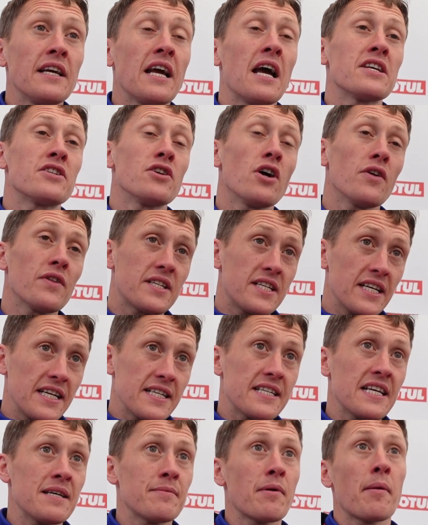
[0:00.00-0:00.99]
Yeah, he's not the
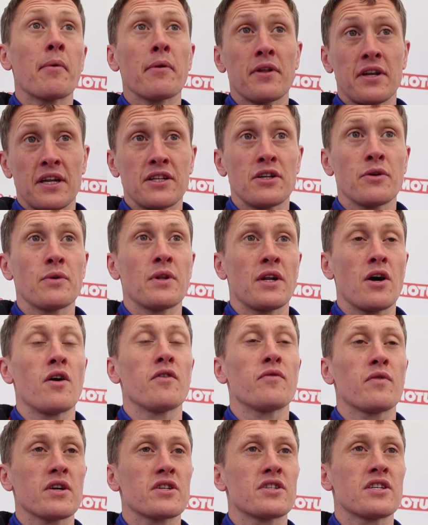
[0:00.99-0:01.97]
TT, but my brother did do the
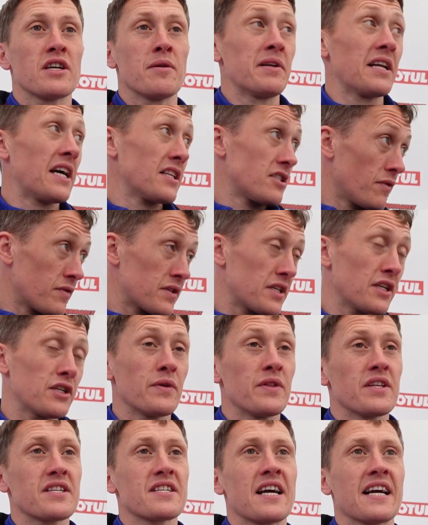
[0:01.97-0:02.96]
Northwest year. My dad's obviously
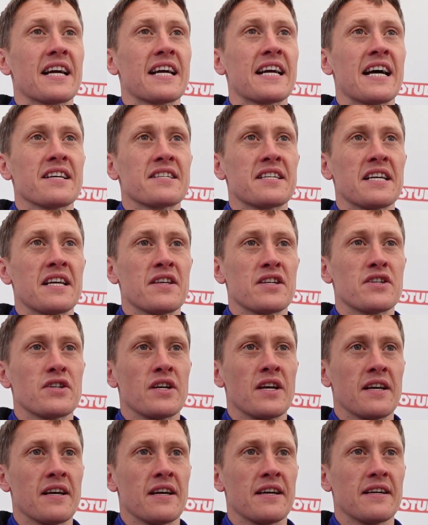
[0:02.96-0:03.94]
doing the sidecars here this
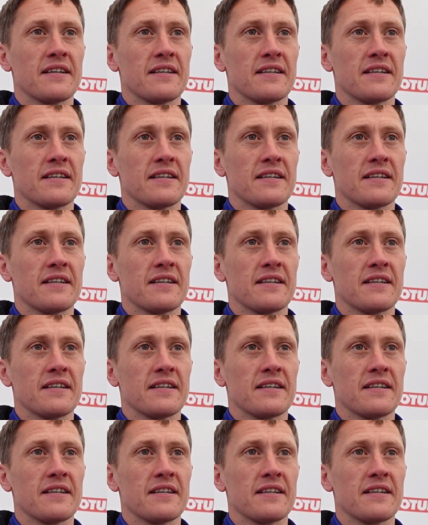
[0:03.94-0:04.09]
year, yeah.